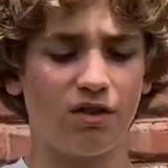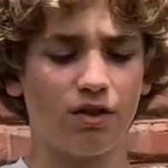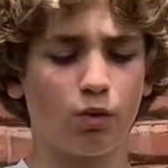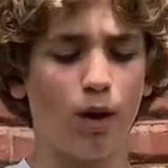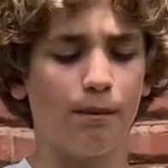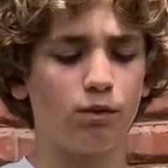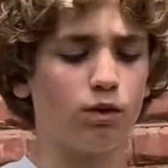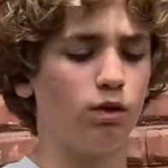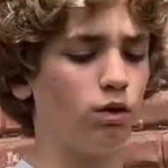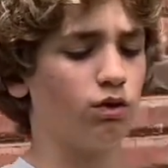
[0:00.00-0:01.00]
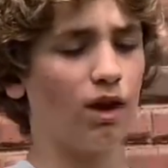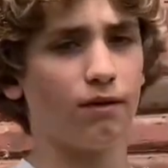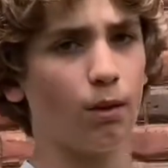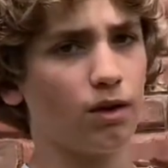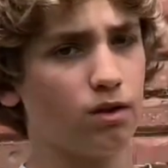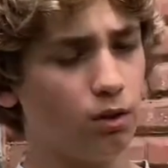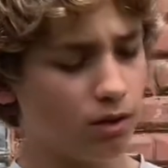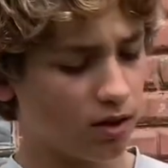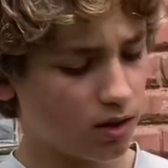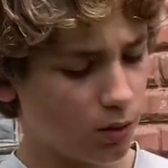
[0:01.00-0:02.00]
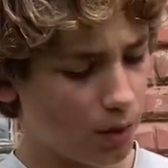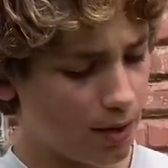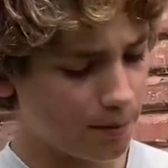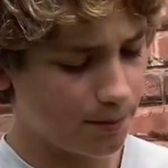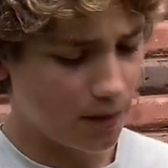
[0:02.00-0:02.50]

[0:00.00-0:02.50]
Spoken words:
This web you can use everywhere. It's a utility web.